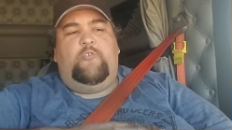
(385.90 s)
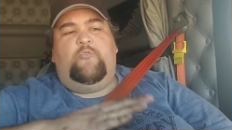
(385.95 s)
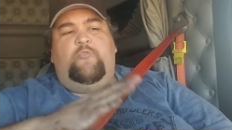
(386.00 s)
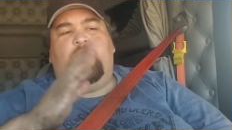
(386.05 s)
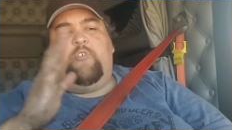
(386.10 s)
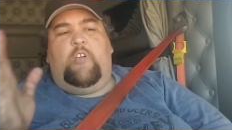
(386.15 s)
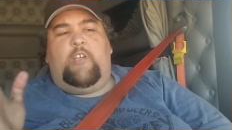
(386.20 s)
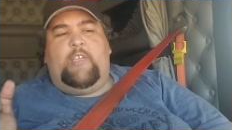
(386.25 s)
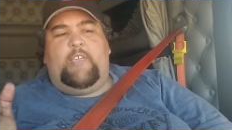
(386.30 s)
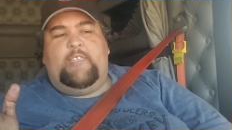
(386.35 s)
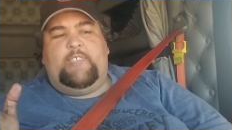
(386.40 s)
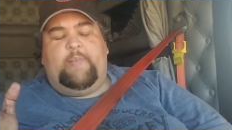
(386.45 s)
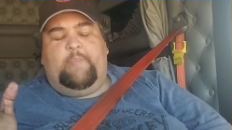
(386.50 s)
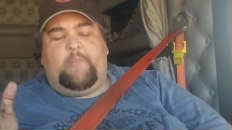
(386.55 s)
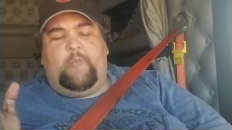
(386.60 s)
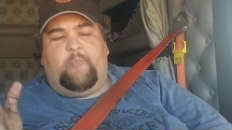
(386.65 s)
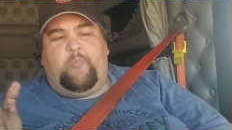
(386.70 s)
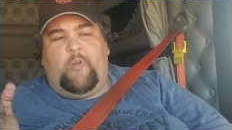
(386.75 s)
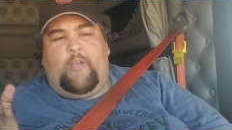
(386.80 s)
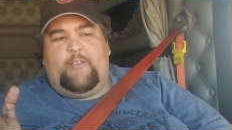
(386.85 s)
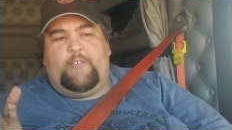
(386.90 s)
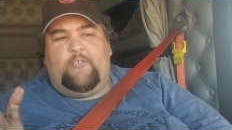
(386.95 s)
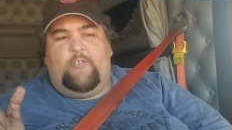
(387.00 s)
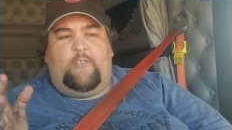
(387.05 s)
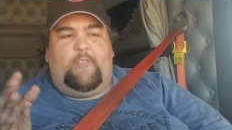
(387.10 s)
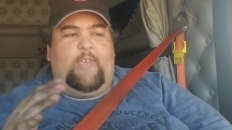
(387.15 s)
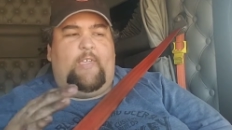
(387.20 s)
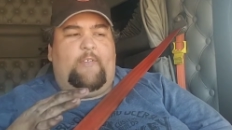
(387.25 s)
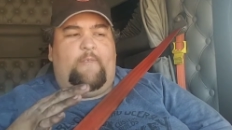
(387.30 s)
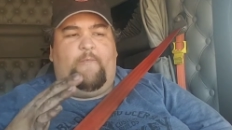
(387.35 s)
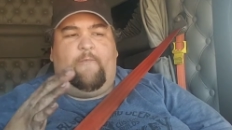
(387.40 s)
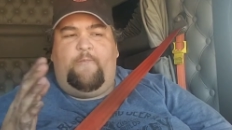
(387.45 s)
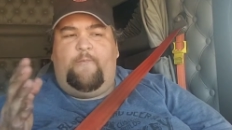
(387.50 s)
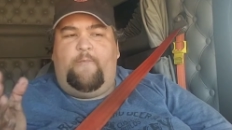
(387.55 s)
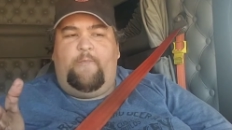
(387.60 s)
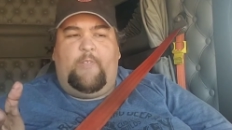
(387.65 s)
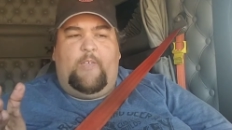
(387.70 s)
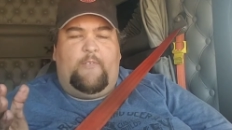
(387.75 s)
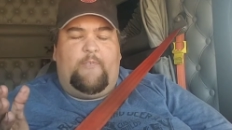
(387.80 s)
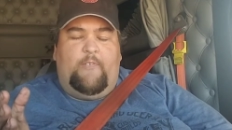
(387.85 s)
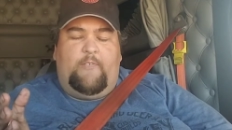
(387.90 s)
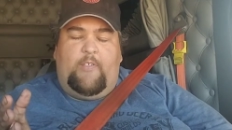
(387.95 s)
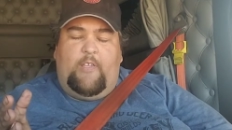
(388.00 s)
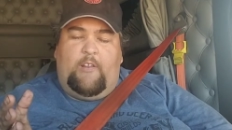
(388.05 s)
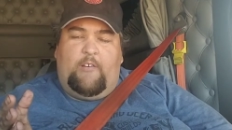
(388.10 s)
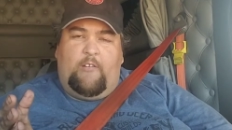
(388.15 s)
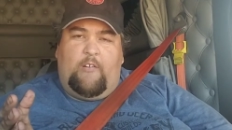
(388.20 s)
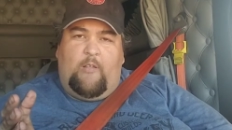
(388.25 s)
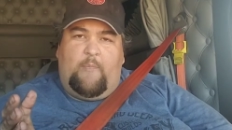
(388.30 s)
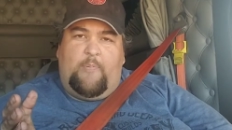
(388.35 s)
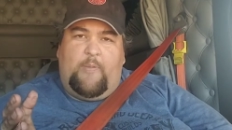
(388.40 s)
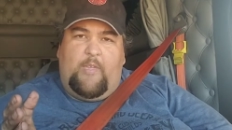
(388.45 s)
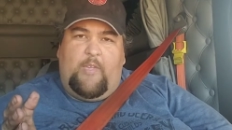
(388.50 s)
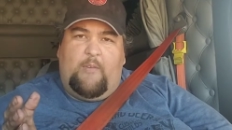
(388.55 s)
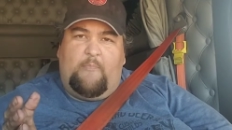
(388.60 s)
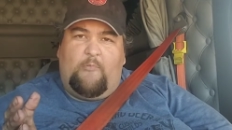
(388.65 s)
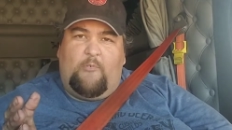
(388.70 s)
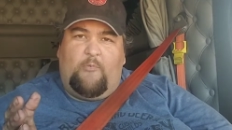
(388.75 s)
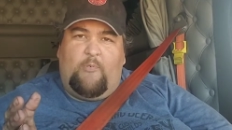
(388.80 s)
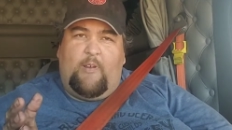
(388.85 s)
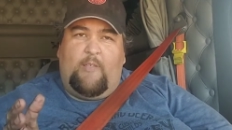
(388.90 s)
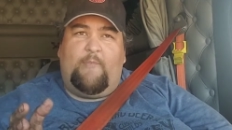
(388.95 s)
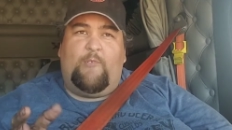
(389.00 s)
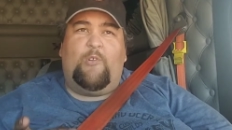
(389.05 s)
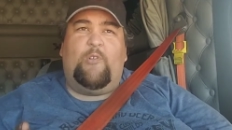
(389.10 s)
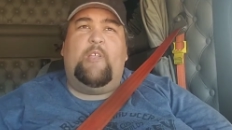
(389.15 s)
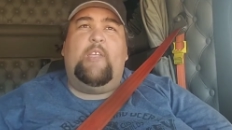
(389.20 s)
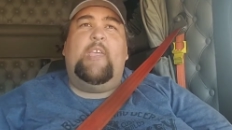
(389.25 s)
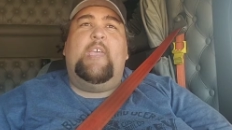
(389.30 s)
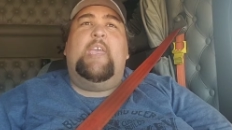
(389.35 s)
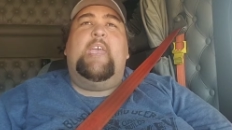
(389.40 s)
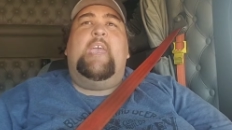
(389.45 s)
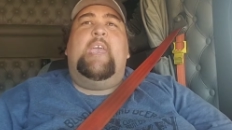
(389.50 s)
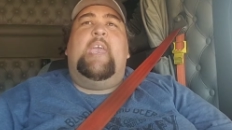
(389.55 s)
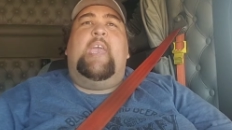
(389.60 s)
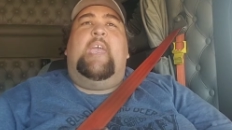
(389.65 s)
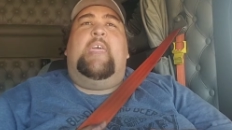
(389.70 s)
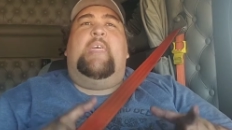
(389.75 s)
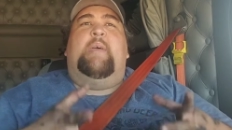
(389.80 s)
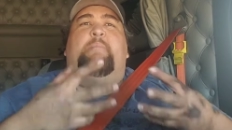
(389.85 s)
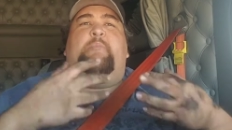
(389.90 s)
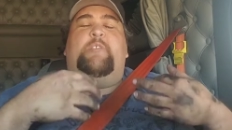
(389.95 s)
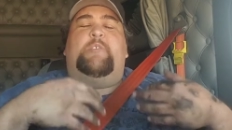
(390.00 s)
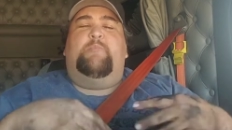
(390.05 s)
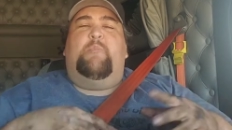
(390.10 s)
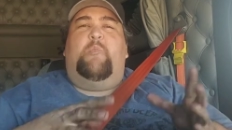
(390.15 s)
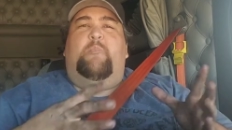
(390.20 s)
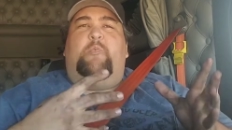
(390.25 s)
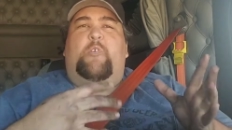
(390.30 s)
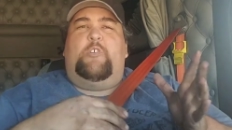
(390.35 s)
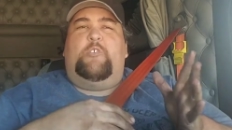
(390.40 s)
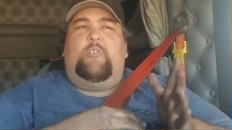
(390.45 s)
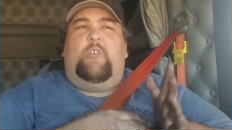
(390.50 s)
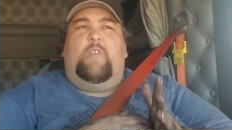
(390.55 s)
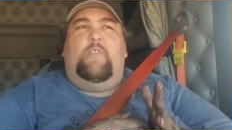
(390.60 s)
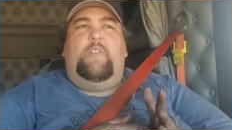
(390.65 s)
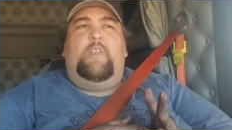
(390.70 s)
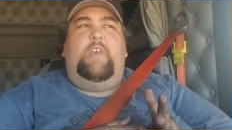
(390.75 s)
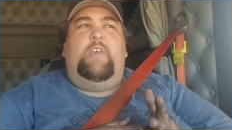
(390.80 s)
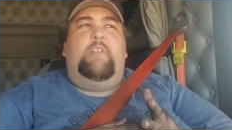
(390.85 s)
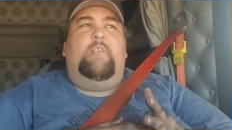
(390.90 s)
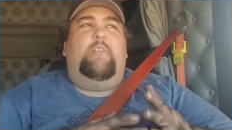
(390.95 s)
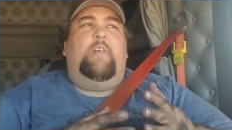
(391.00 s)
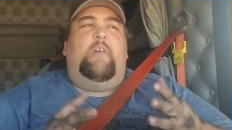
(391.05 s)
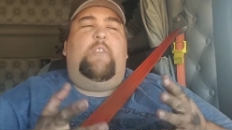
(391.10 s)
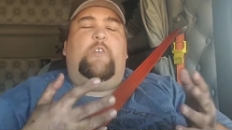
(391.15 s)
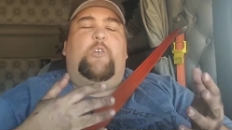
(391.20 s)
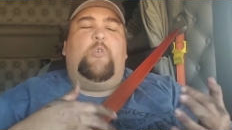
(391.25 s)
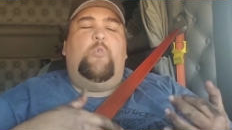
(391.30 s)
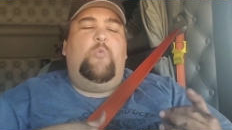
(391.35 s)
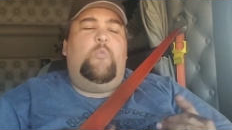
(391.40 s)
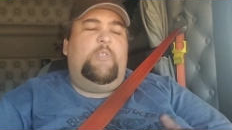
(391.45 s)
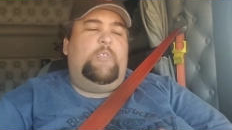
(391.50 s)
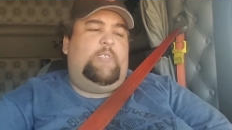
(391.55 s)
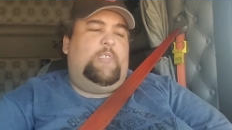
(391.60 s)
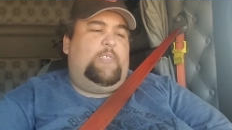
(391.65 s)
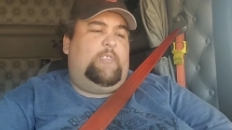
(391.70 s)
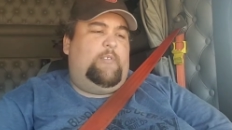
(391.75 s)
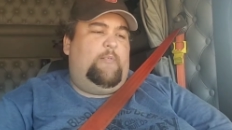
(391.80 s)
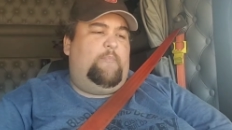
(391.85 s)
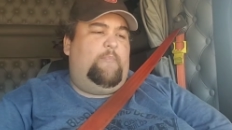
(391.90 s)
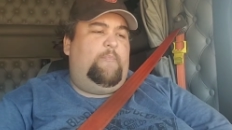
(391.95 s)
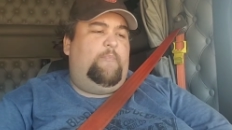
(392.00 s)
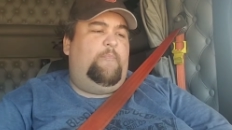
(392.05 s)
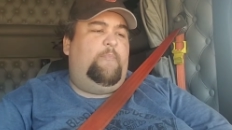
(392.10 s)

truck gets up to pressure like 1500 RPM or whatever, and that puts more pressure on the coolant system.